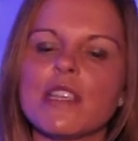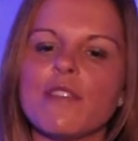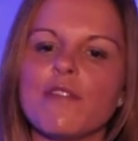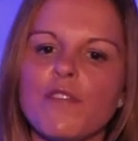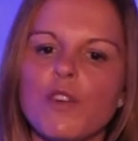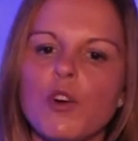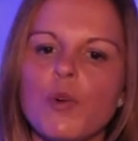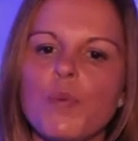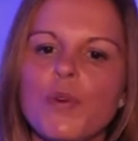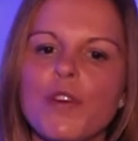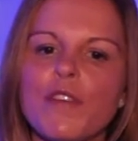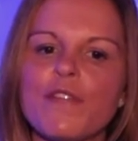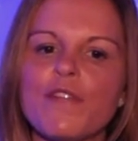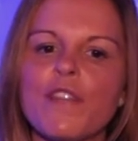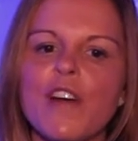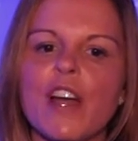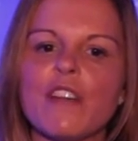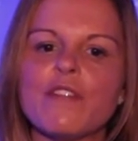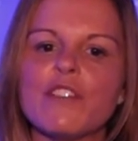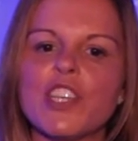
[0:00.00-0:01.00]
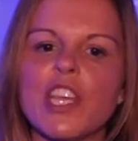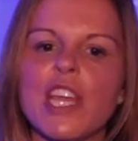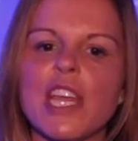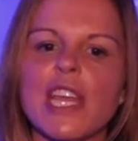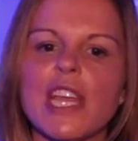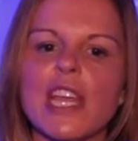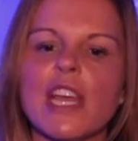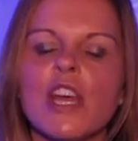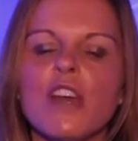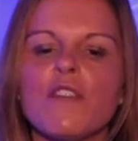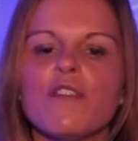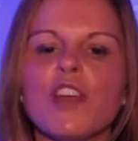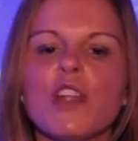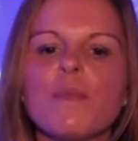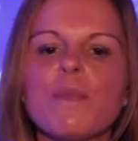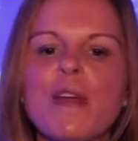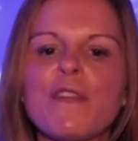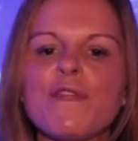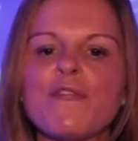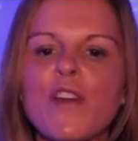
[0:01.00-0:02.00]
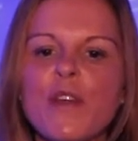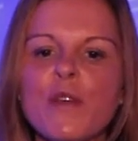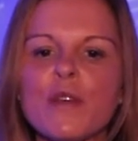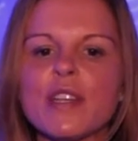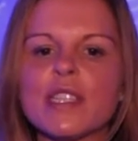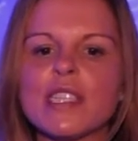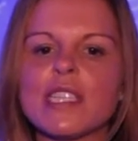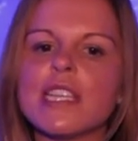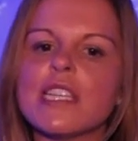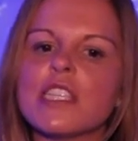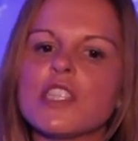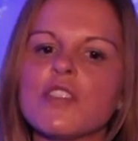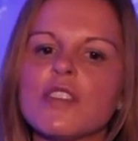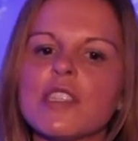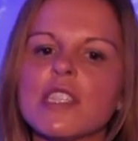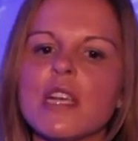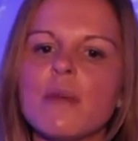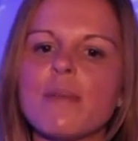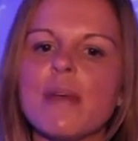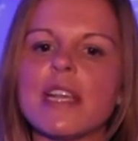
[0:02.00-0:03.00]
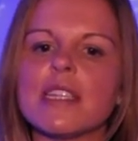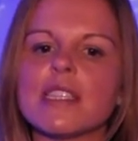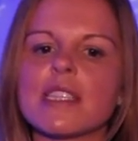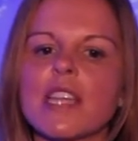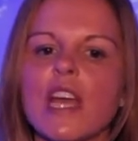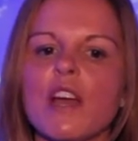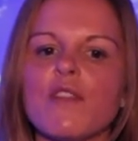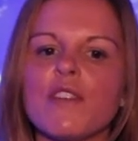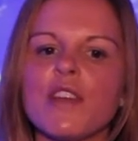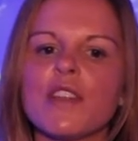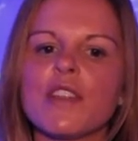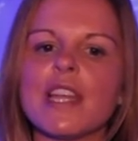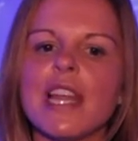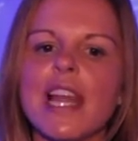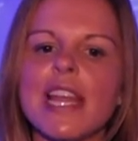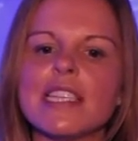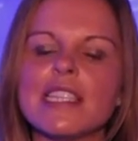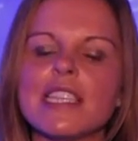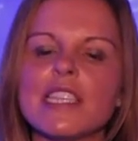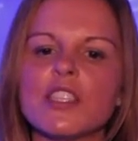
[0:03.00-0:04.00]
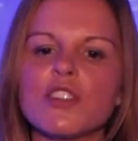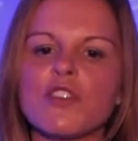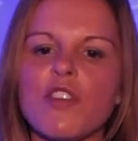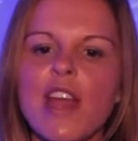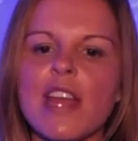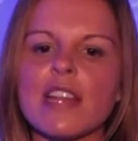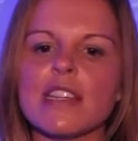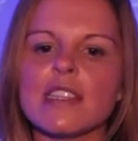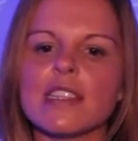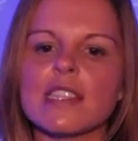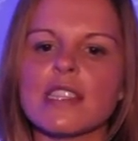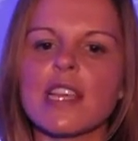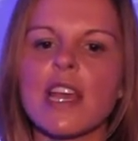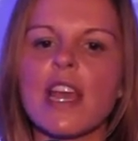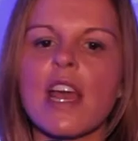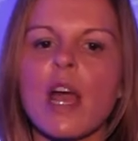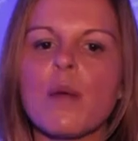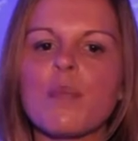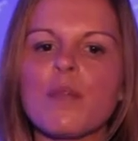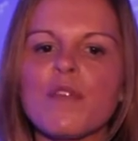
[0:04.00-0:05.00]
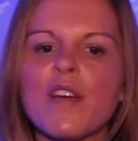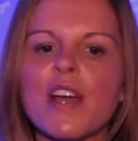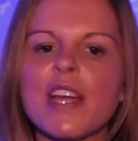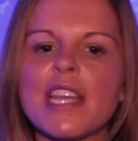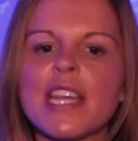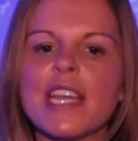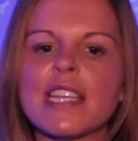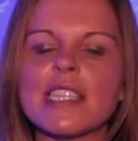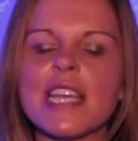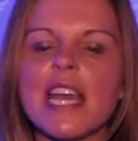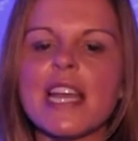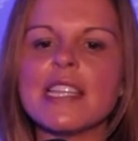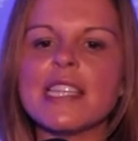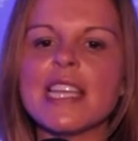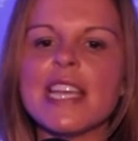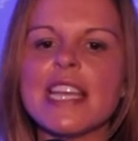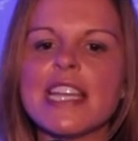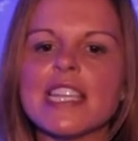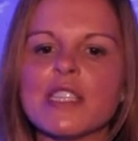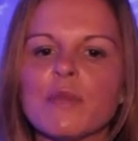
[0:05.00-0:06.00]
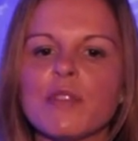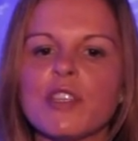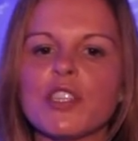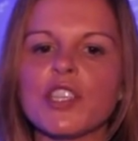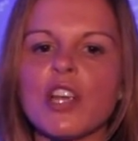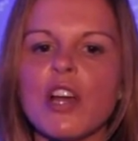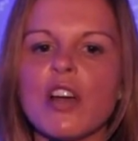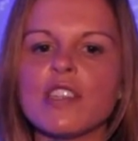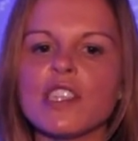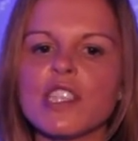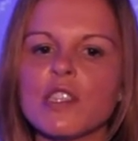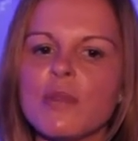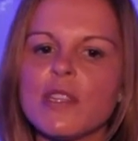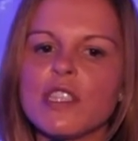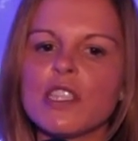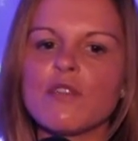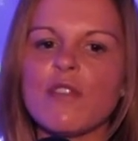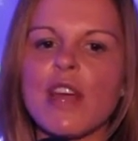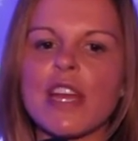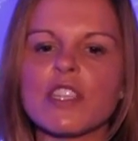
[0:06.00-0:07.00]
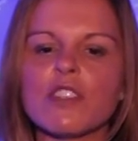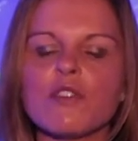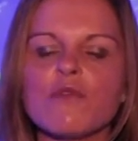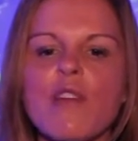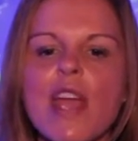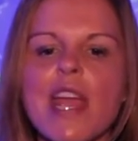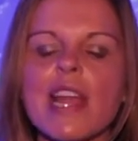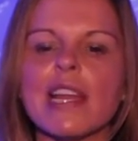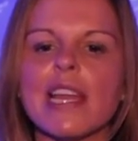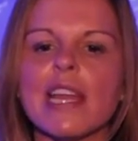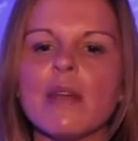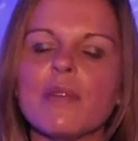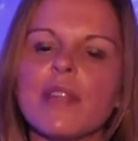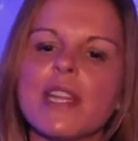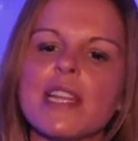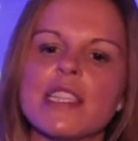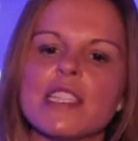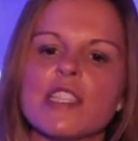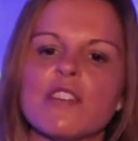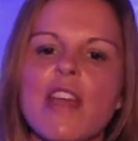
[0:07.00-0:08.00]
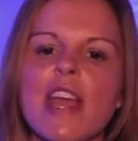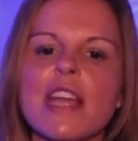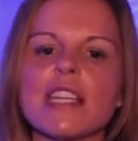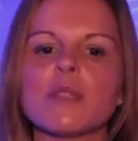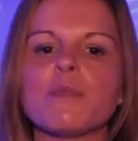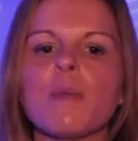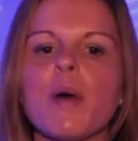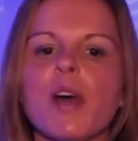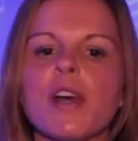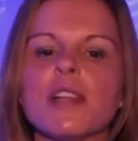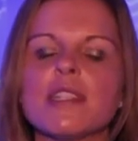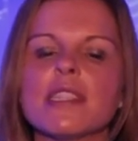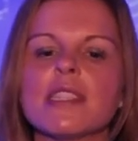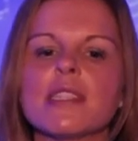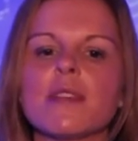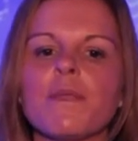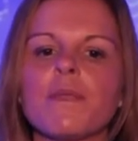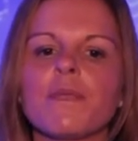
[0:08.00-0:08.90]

and 4.5G, followed by focused industry summits covering the latest trends and providing attendees with a chance to interact directly with industry experts.